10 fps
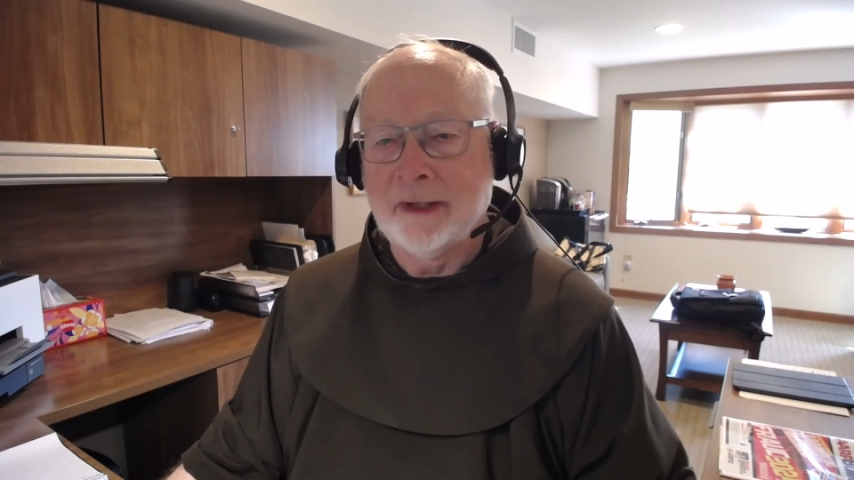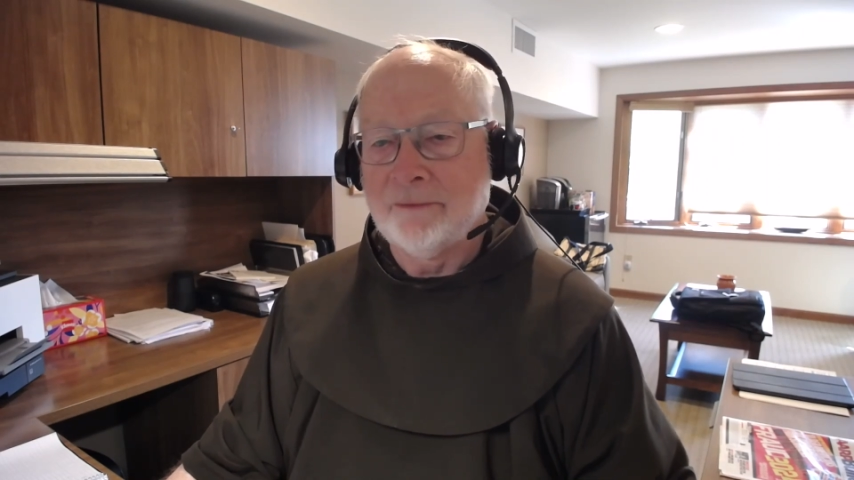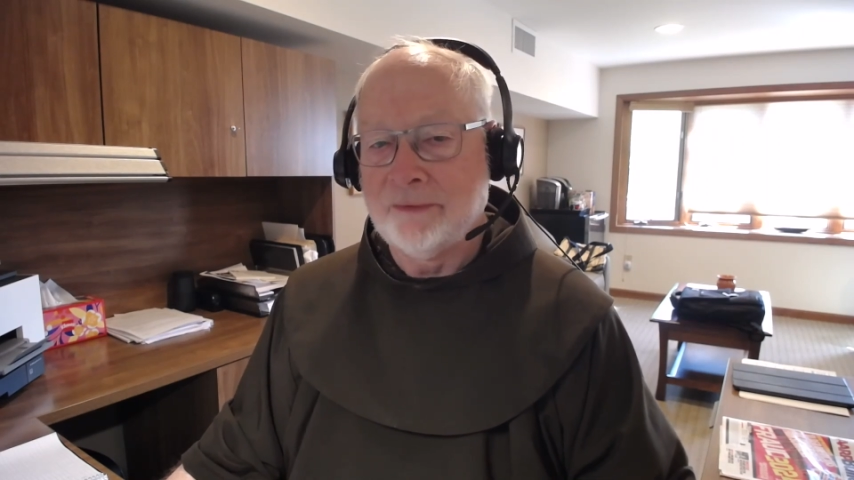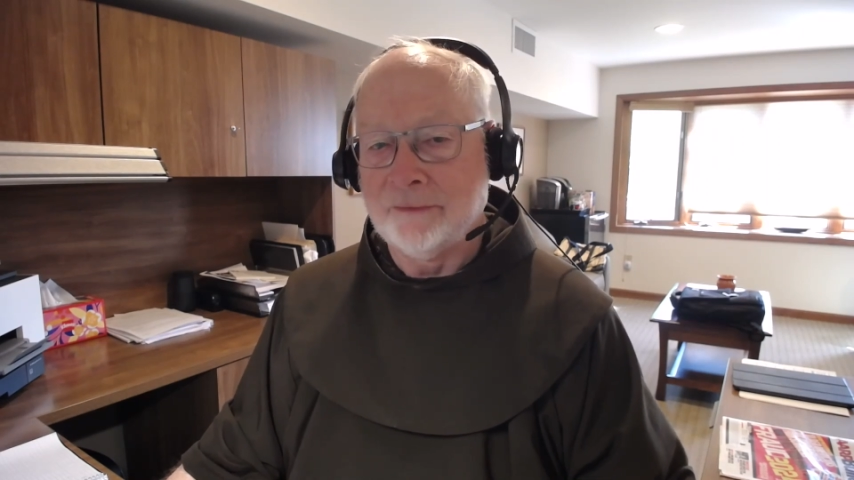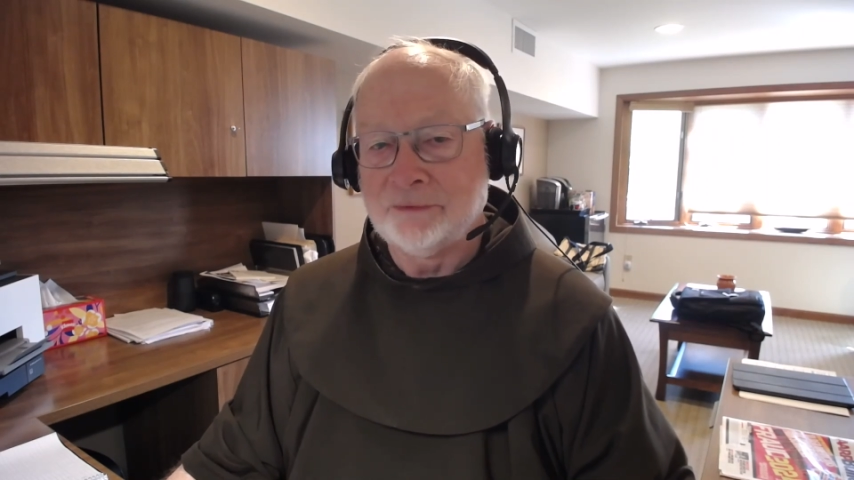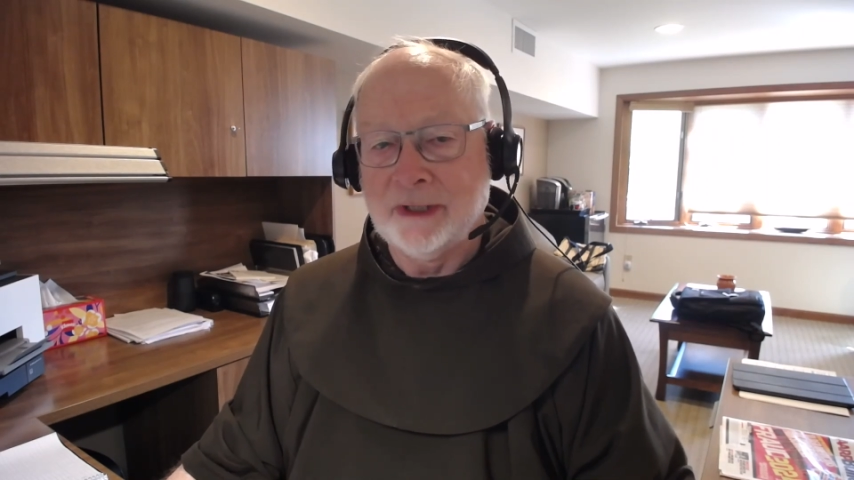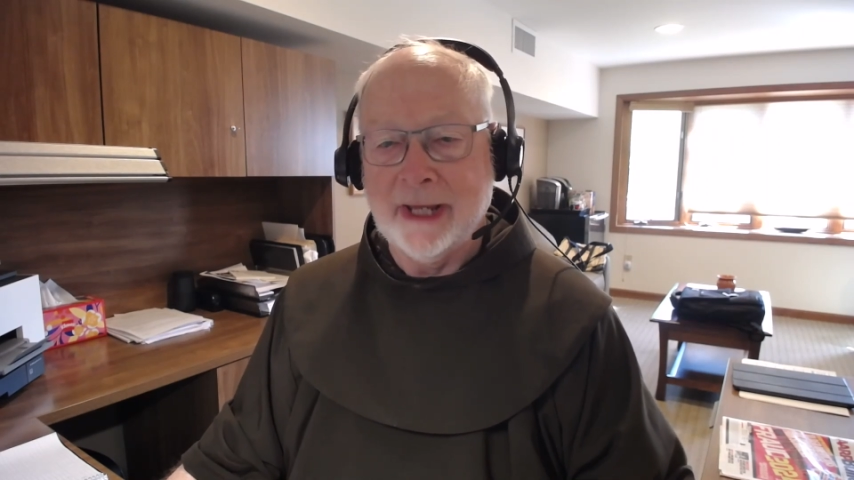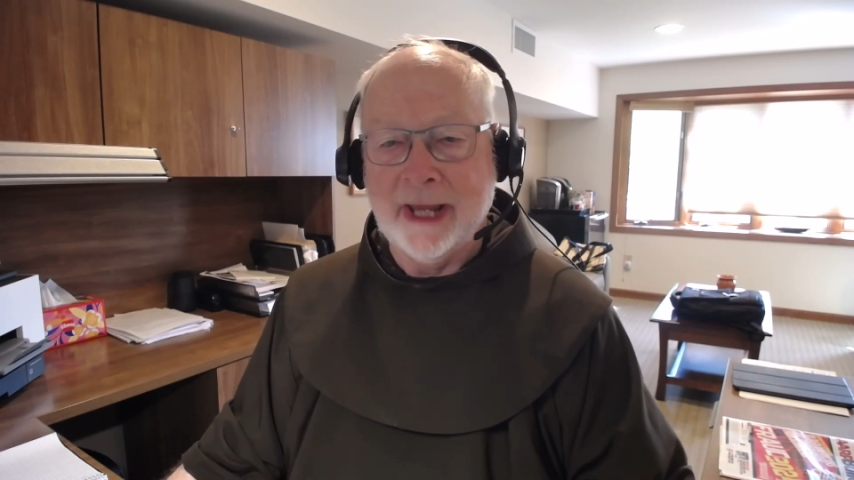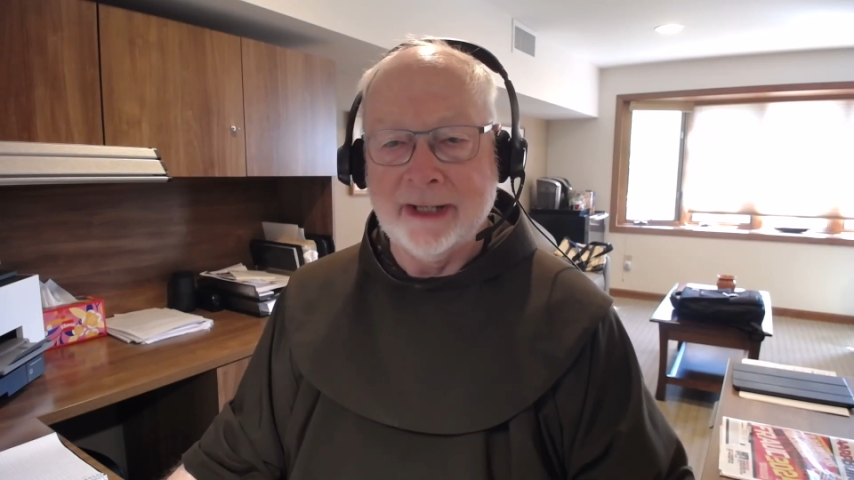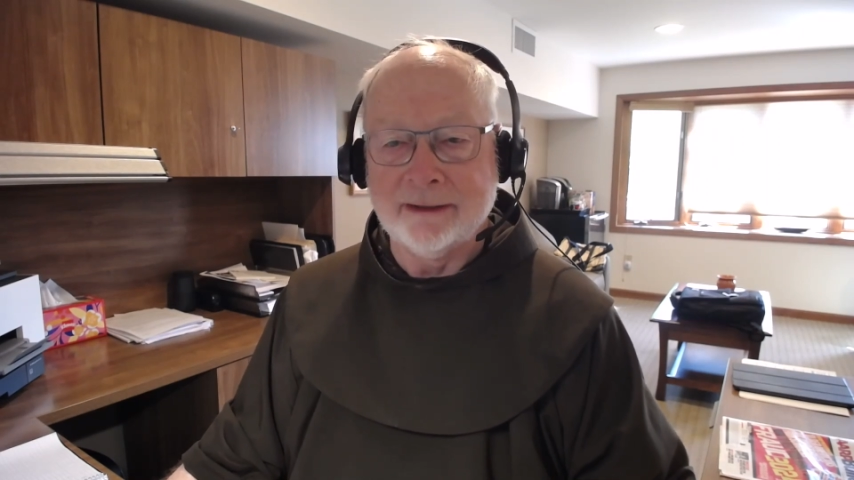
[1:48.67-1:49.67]

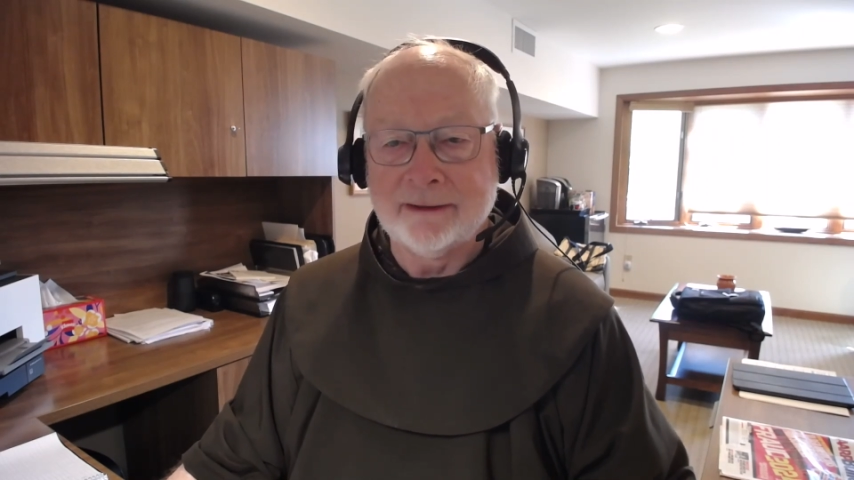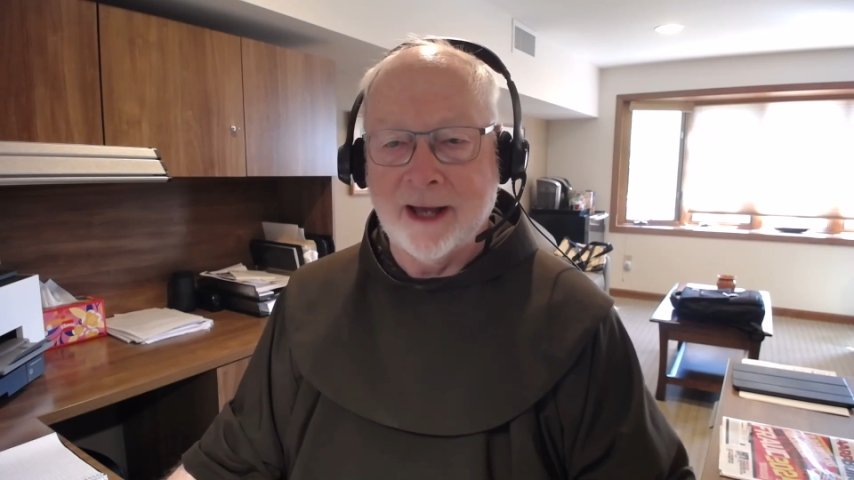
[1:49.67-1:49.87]
58